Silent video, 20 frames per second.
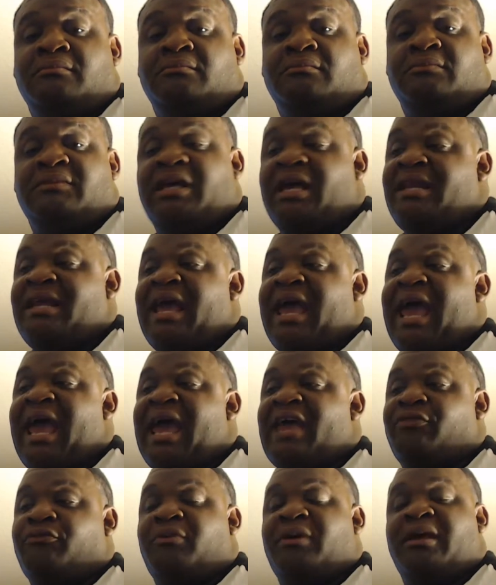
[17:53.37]
Any
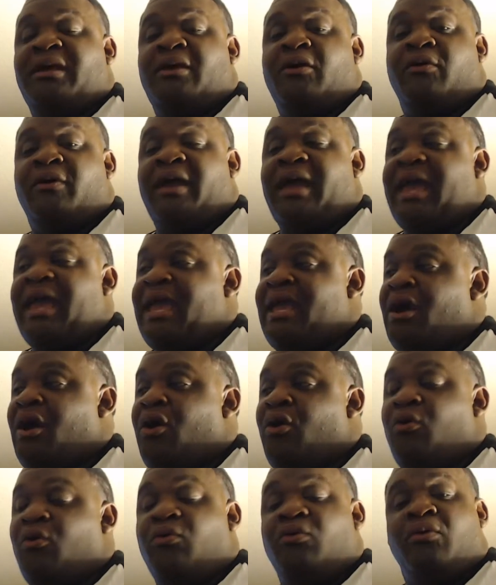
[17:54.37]
i3 or
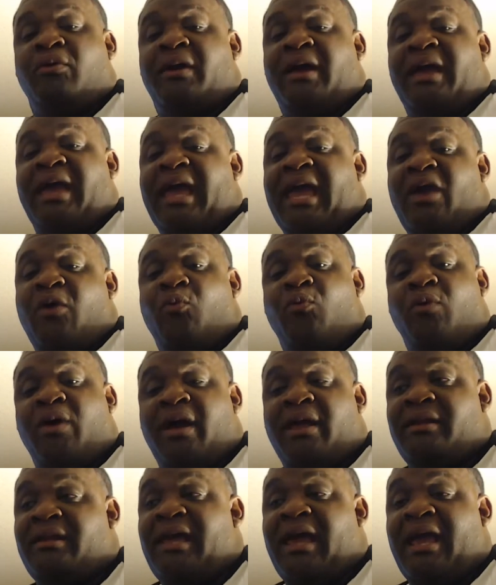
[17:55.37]
AO or
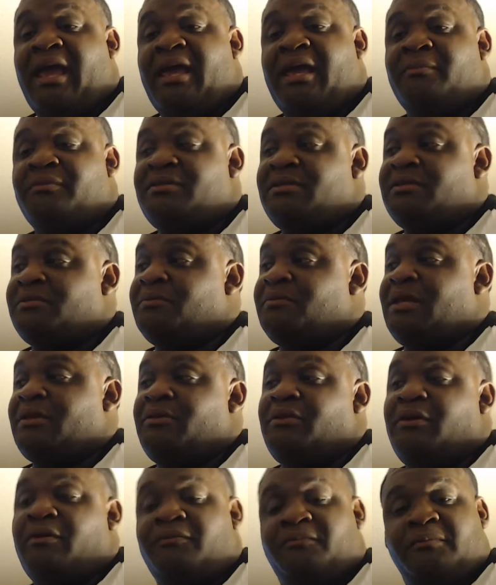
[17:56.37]
A1 game system, like
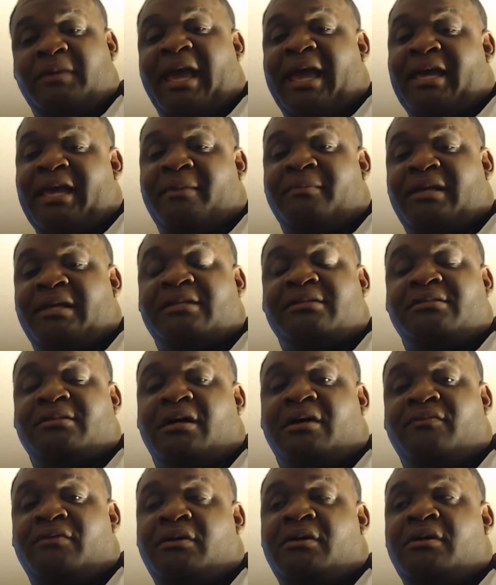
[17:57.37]
AMD
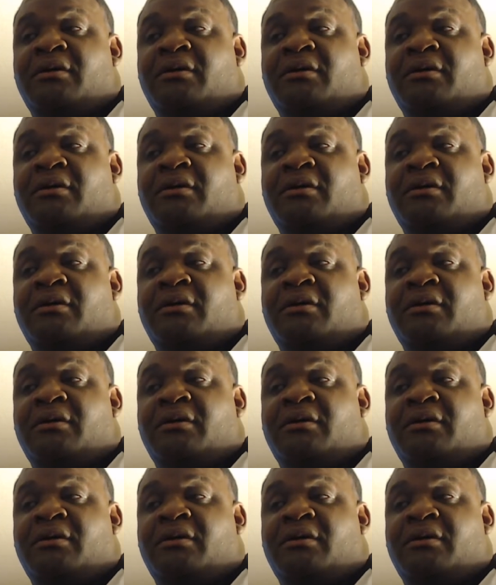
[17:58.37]
stuff,